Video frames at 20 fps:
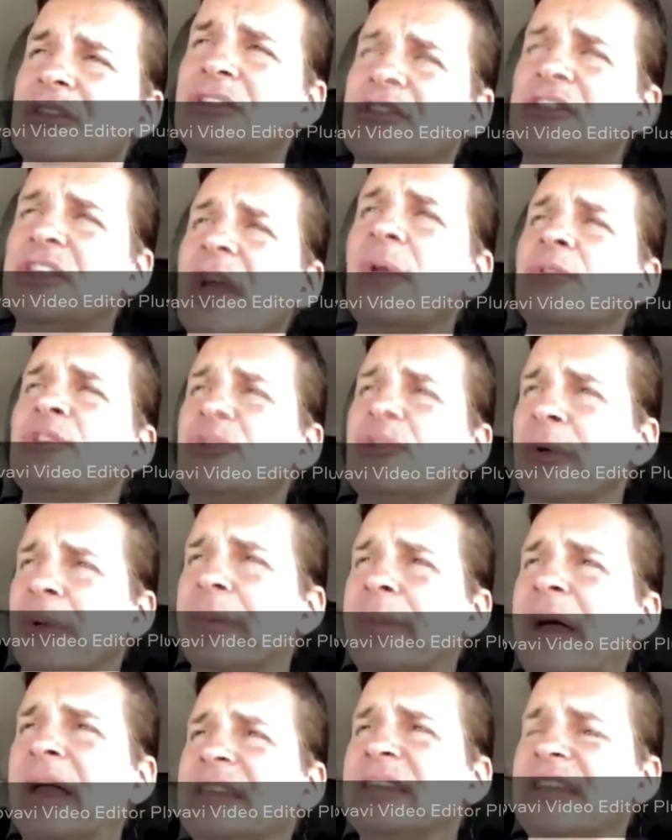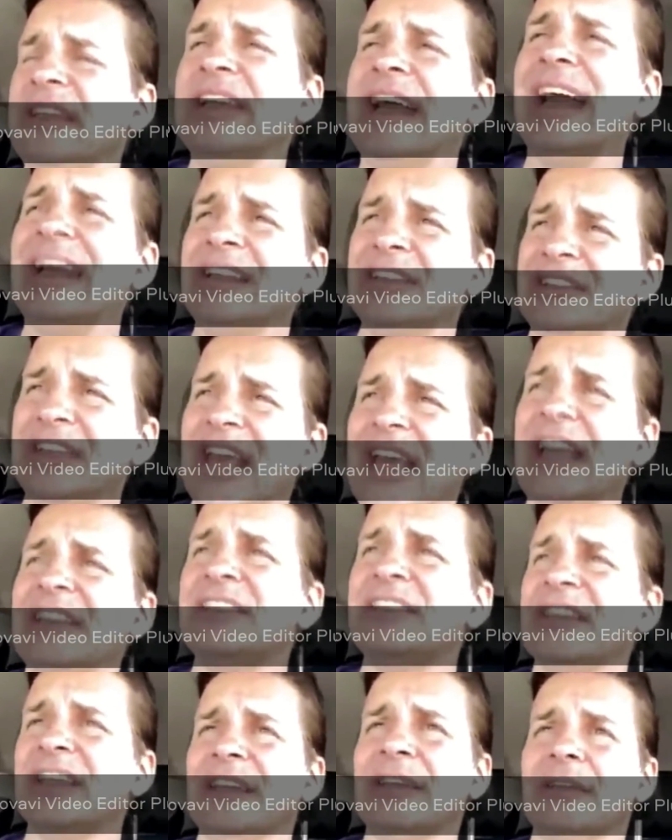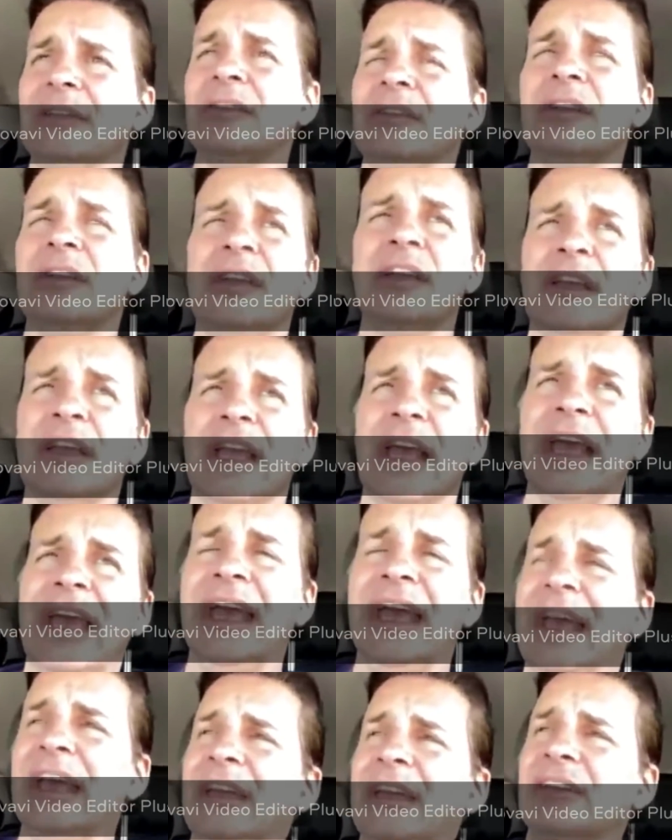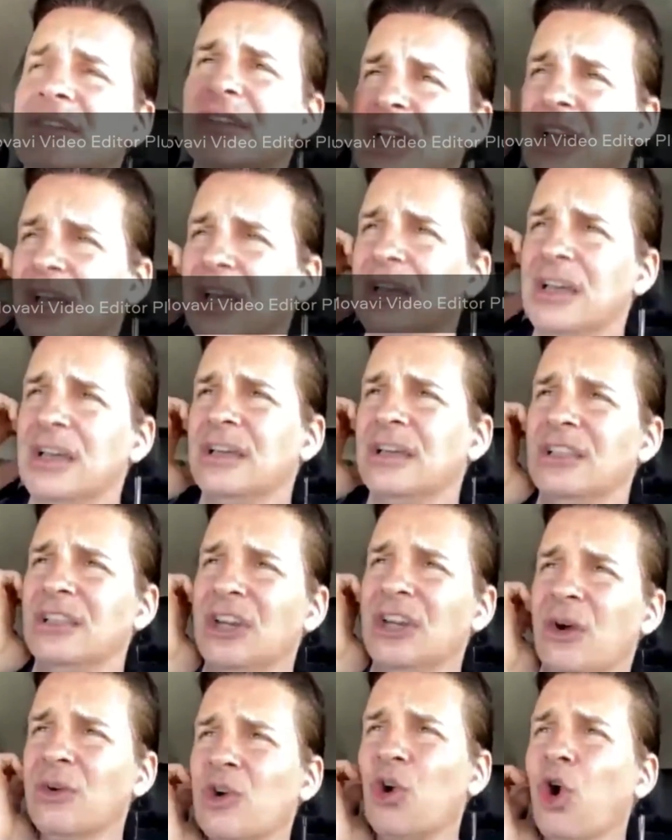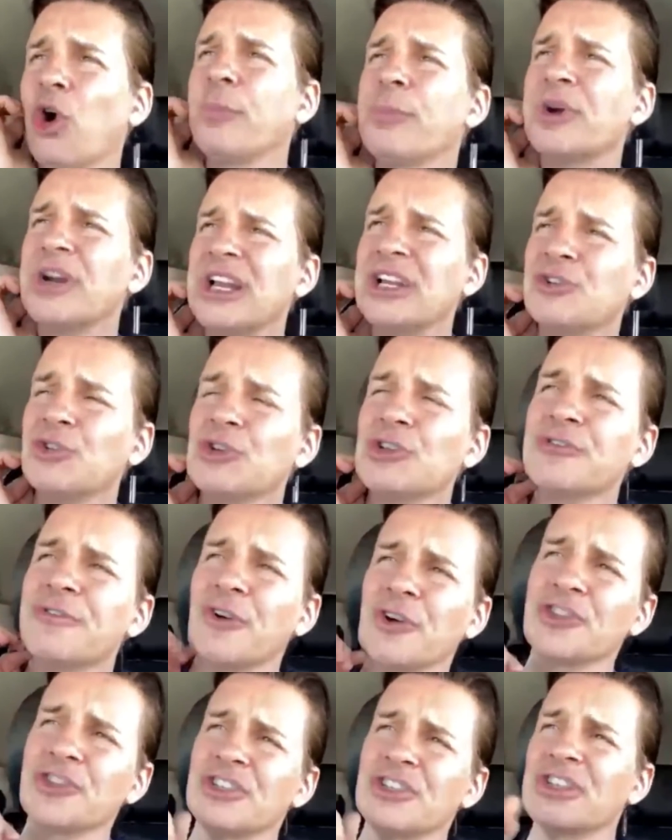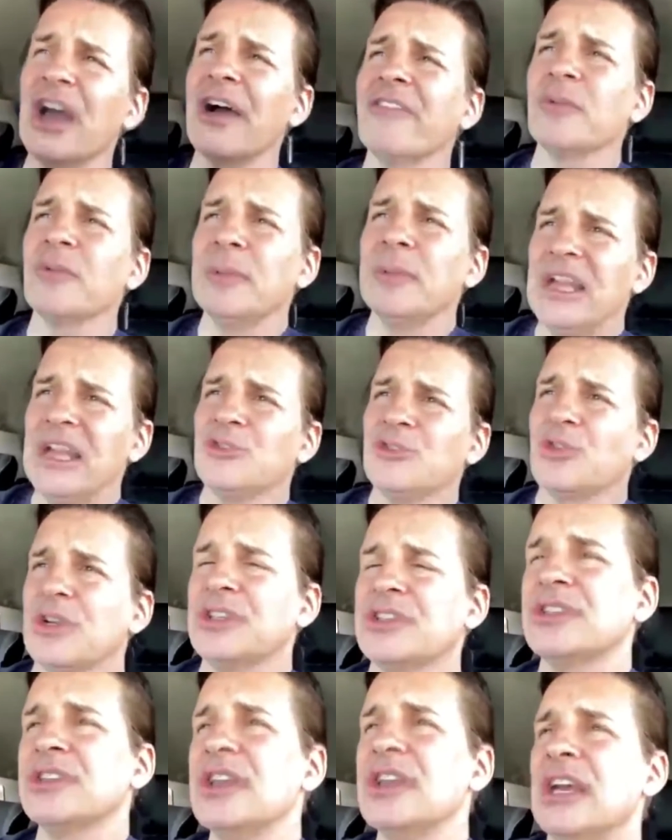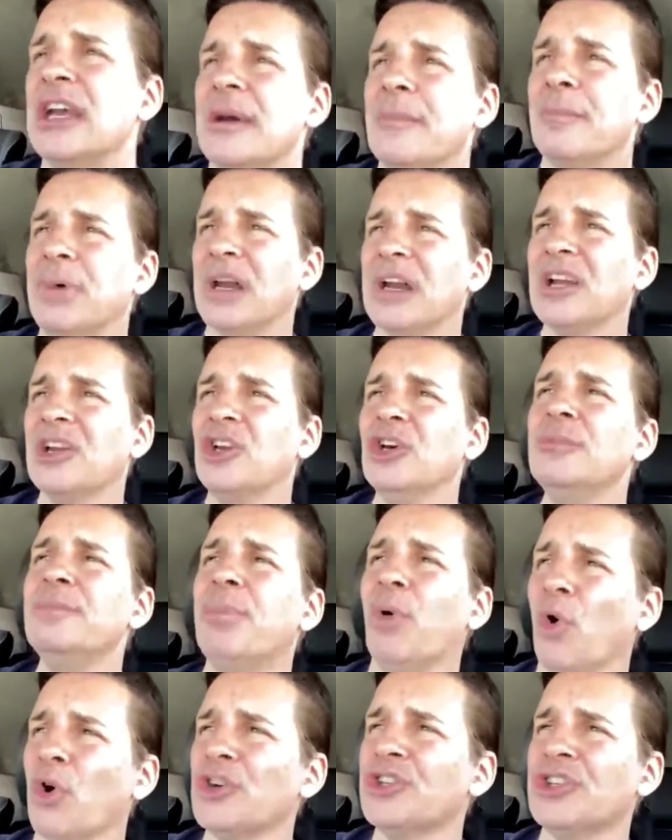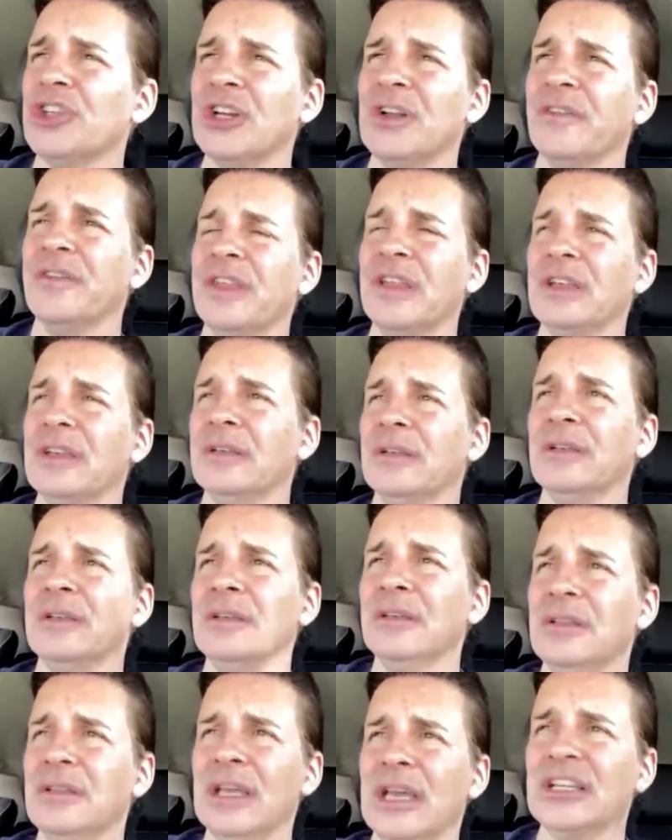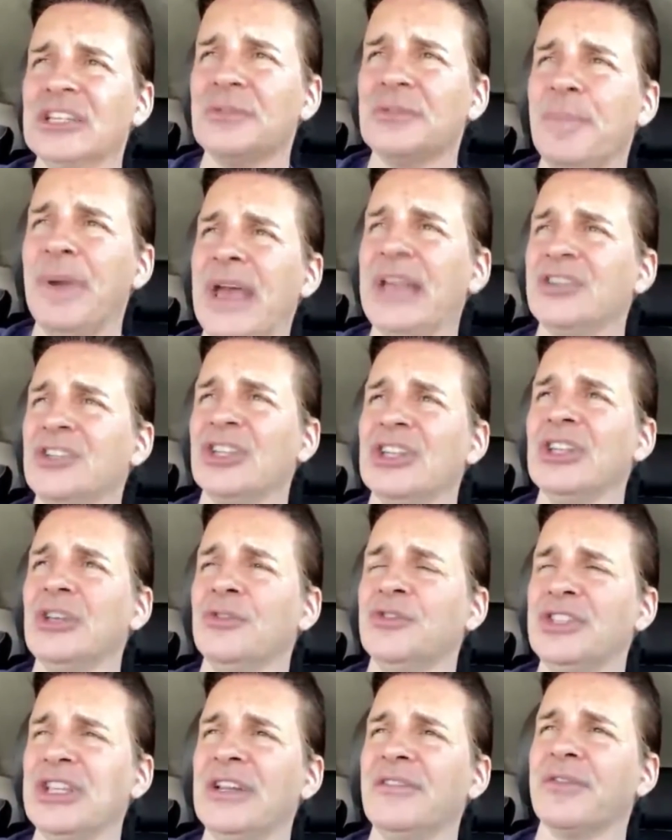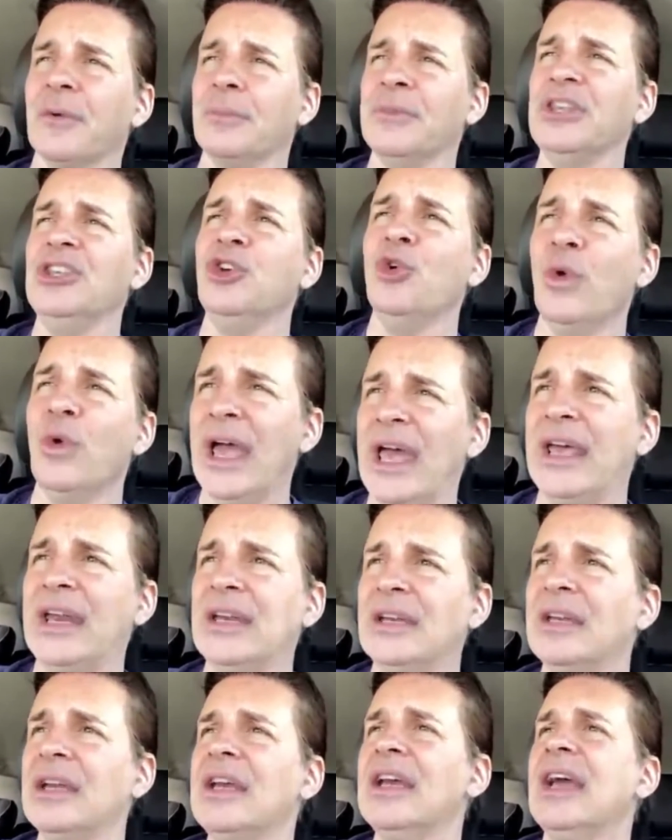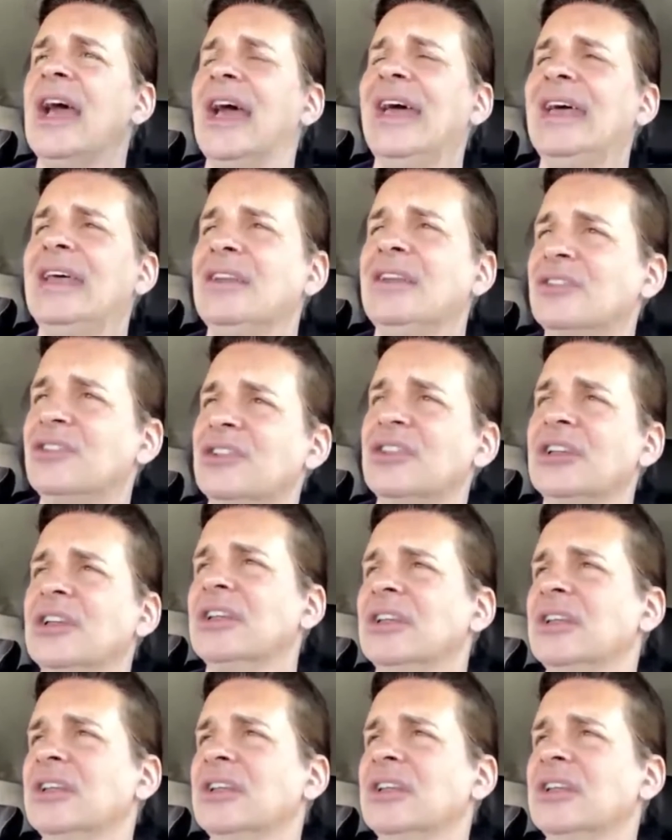say what you will about the United States and corporate interests versus government interests, but a good portion of the expansion that you've seen from the UN and